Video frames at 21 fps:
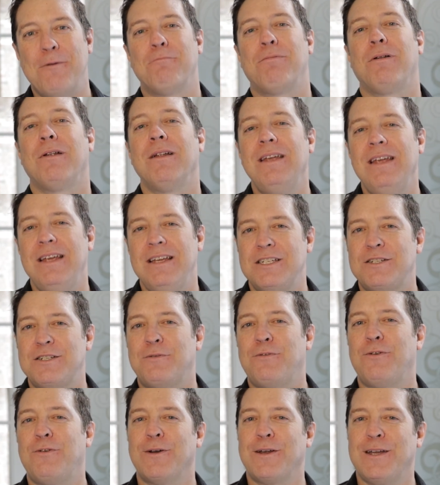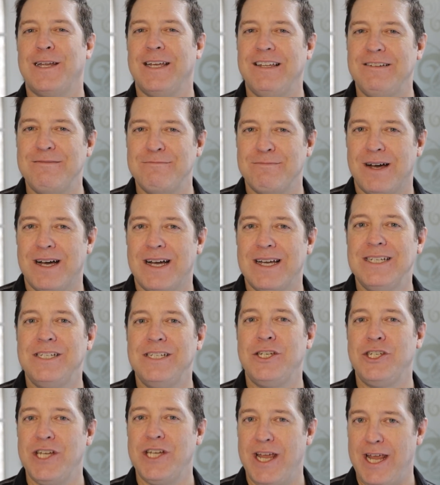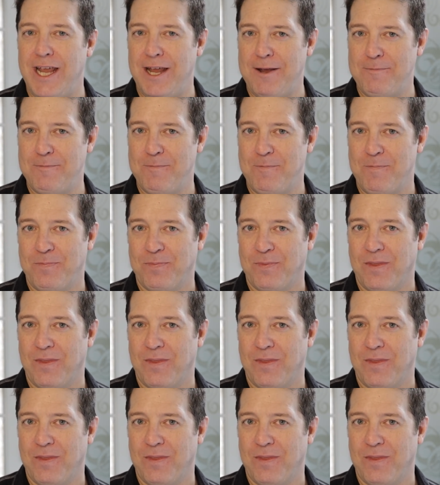Please forget my shame,